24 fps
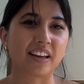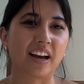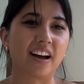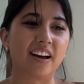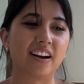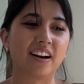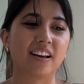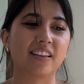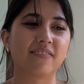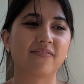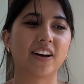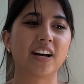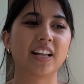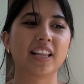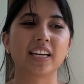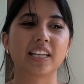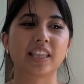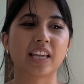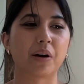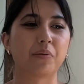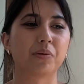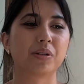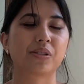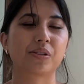And I felt like
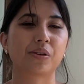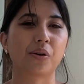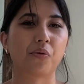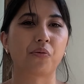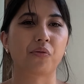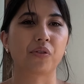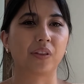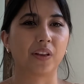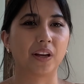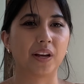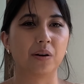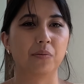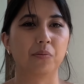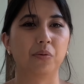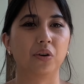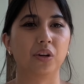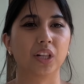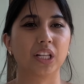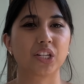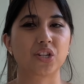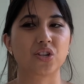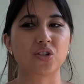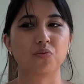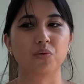that was so relatable.
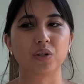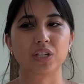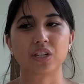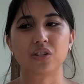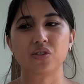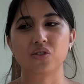Like she wasn't